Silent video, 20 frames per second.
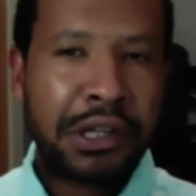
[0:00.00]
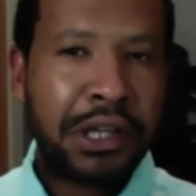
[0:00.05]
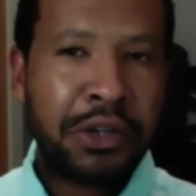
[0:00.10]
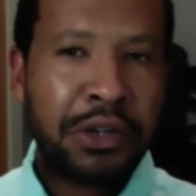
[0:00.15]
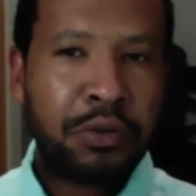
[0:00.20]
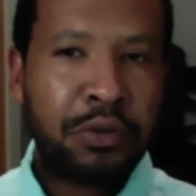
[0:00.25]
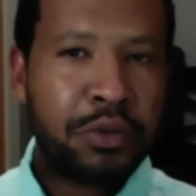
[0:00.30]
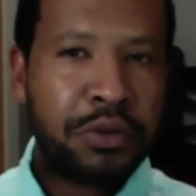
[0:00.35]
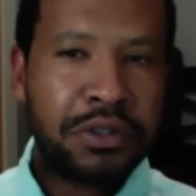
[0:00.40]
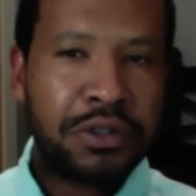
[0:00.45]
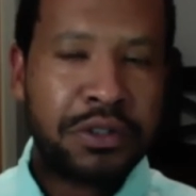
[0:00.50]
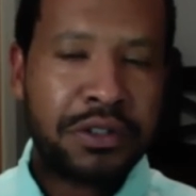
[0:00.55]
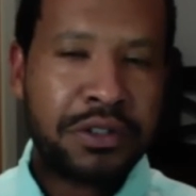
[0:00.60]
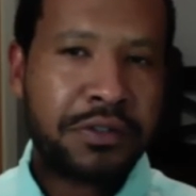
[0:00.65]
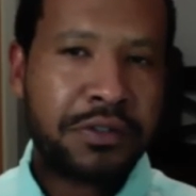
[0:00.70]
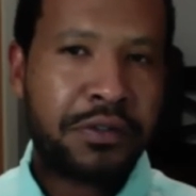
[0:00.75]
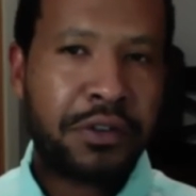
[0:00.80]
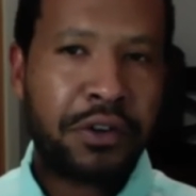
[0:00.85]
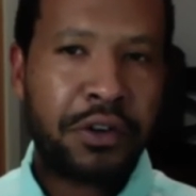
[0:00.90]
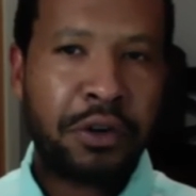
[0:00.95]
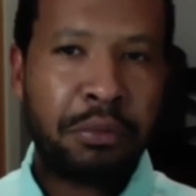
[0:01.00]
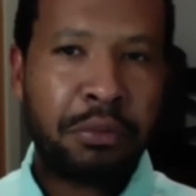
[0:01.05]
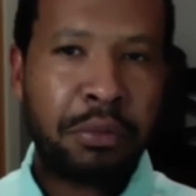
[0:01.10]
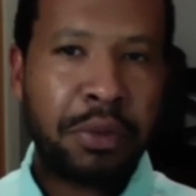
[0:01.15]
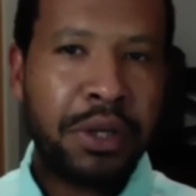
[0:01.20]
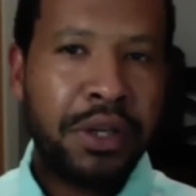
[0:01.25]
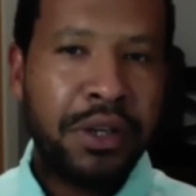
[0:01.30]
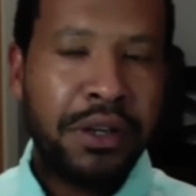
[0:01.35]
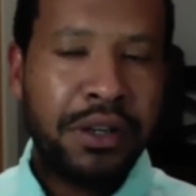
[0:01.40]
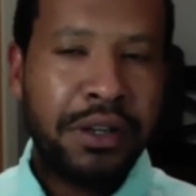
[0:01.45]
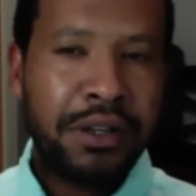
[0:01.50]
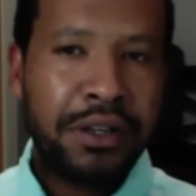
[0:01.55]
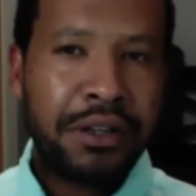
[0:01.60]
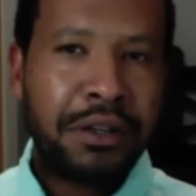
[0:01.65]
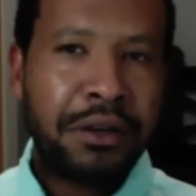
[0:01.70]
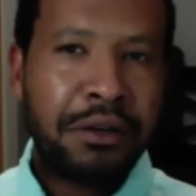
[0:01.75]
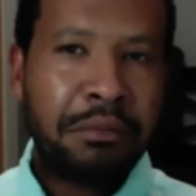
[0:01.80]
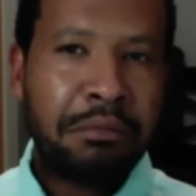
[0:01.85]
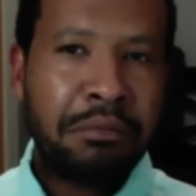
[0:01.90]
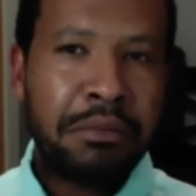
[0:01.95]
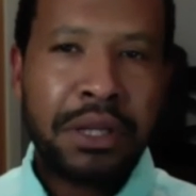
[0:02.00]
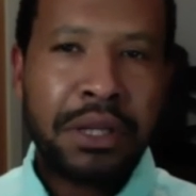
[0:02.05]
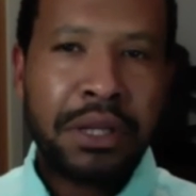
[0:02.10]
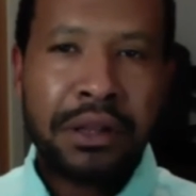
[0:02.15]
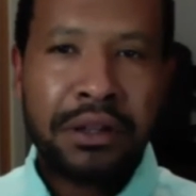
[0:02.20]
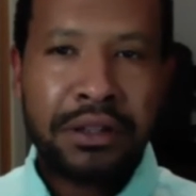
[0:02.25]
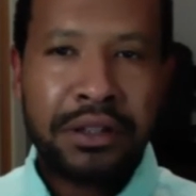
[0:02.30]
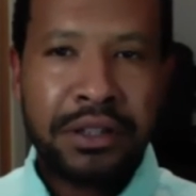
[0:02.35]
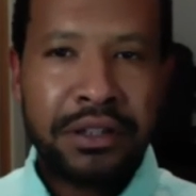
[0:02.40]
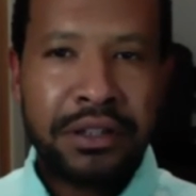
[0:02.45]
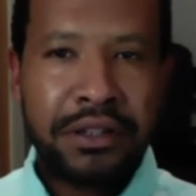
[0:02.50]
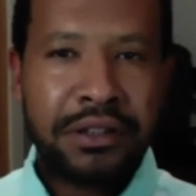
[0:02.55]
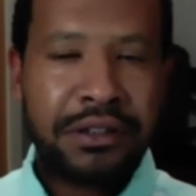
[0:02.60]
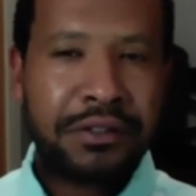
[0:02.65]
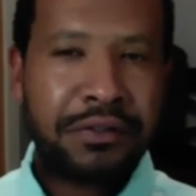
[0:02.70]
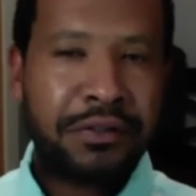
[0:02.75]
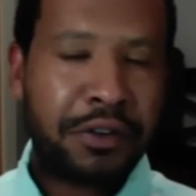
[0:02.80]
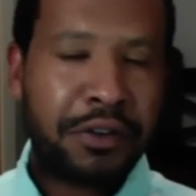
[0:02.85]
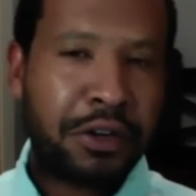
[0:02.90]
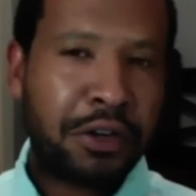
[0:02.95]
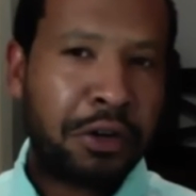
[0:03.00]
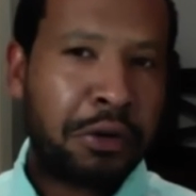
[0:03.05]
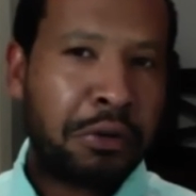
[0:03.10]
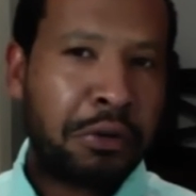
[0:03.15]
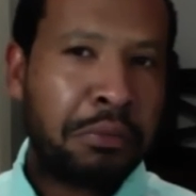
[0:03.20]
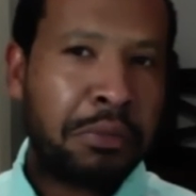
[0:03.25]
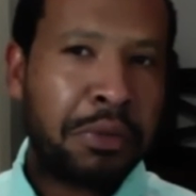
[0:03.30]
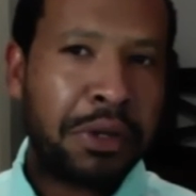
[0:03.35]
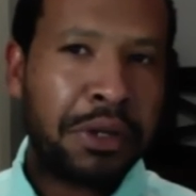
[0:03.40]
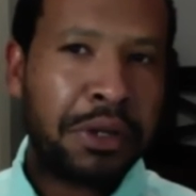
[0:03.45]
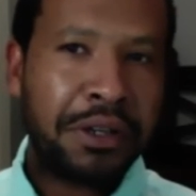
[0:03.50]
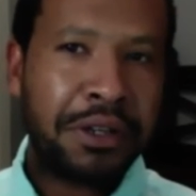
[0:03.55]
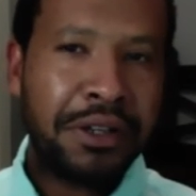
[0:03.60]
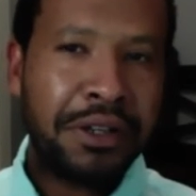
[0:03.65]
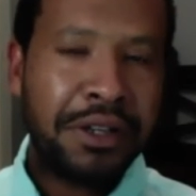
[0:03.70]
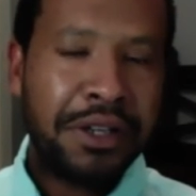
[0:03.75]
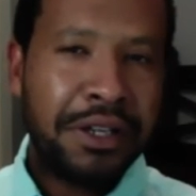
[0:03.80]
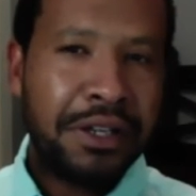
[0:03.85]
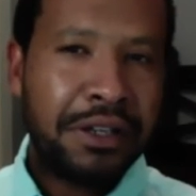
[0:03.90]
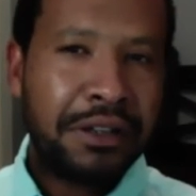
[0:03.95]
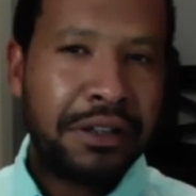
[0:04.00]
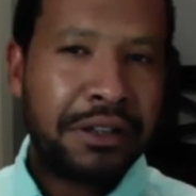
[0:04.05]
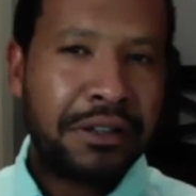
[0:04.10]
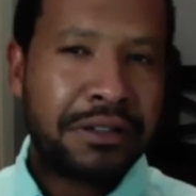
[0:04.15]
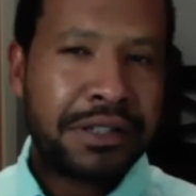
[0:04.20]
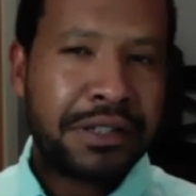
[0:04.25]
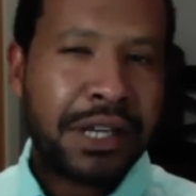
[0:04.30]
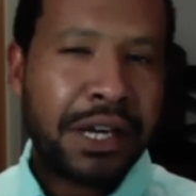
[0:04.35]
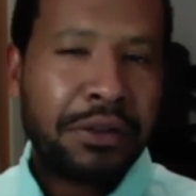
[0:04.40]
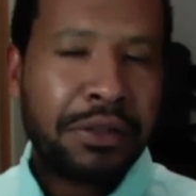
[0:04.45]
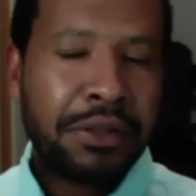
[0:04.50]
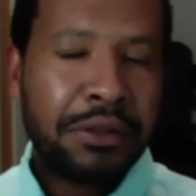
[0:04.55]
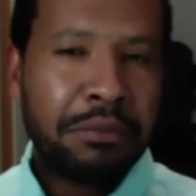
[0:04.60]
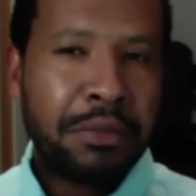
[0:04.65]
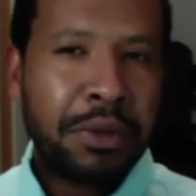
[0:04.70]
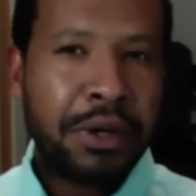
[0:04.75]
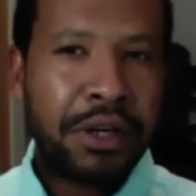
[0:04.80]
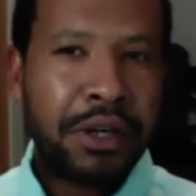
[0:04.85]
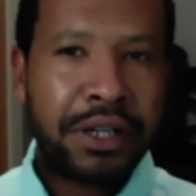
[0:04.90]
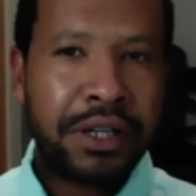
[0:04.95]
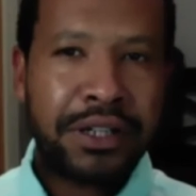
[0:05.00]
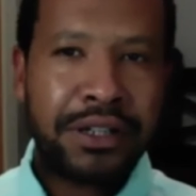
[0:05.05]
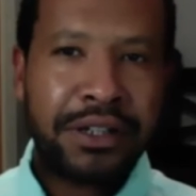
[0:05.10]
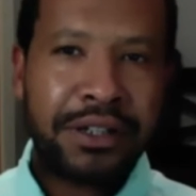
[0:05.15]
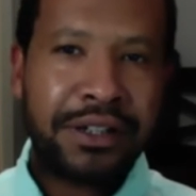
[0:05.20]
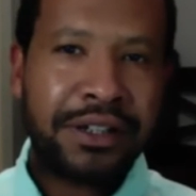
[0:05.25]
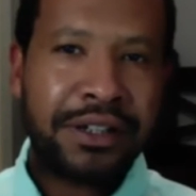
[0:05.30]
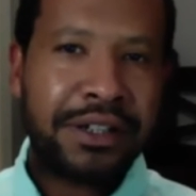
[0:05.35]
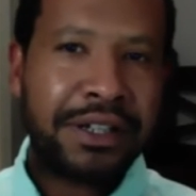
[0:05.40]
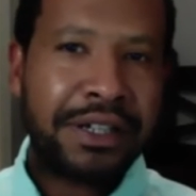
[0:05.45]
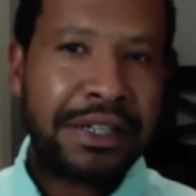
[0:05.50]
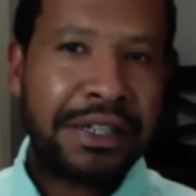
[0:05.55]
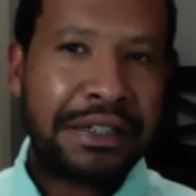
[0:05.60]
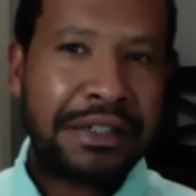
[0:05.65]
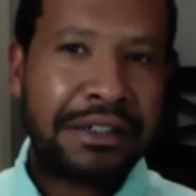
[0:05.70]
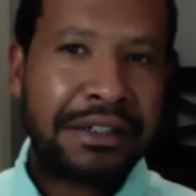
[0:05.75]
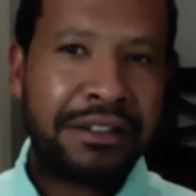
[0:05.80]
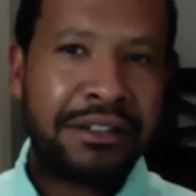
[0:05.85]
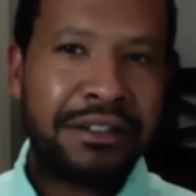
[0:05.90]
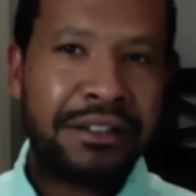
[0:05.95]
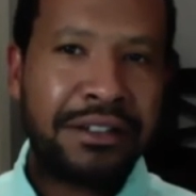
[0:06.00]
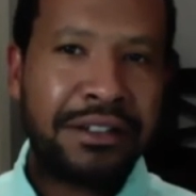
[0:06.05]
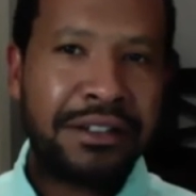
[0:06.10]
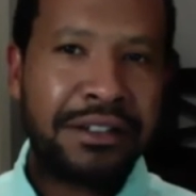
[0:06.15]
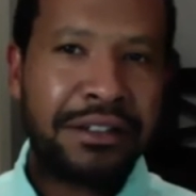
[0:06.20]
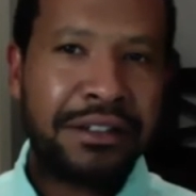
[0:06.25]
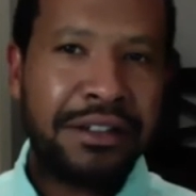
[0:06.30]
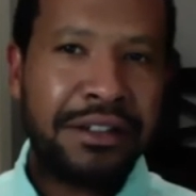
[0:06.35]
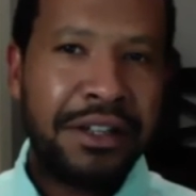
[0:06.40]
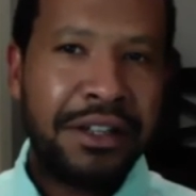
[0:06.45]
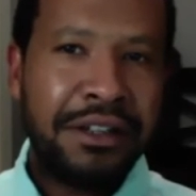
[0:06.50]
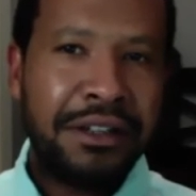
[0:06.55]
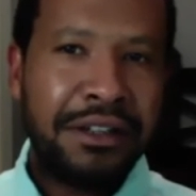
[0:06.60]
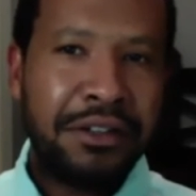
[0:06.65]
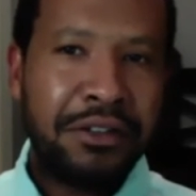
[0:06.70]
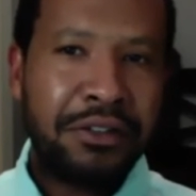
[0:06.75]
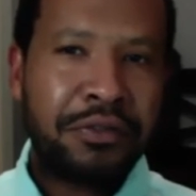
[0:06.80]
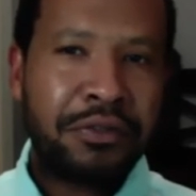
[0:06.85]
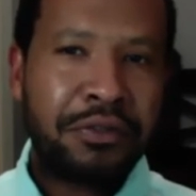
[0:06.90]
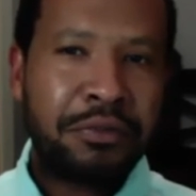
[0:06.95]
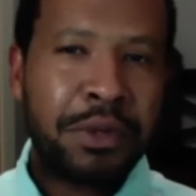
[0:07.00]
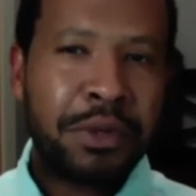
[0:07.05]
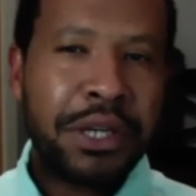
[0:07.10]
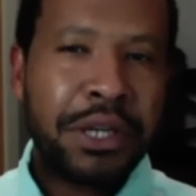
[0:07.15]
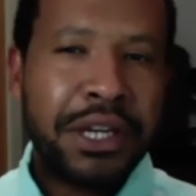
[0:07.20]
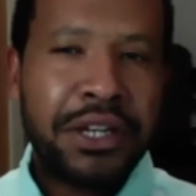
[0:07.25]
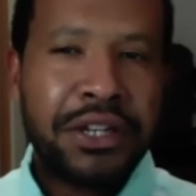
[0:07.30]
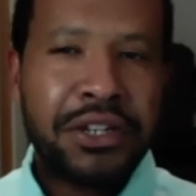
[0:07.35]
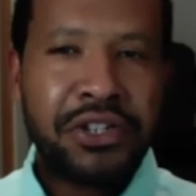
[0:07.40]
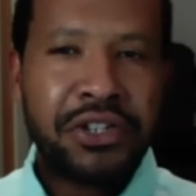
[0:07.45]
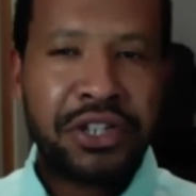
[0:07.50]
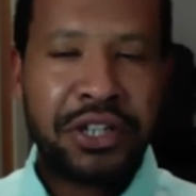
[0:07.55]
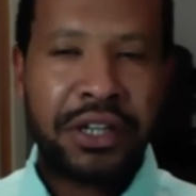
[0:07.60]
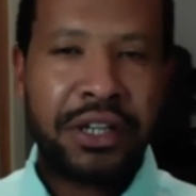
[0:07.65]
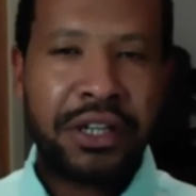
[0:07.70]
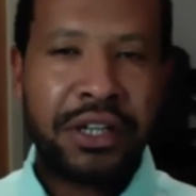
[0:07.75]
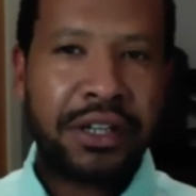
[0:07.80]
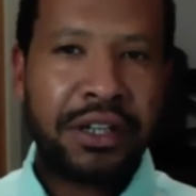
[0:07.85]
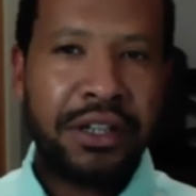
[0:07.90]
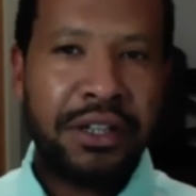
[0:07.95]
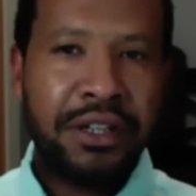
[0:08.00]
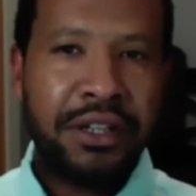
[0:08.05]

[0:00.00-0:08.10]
languages from Middle East, from South America, and from Asia.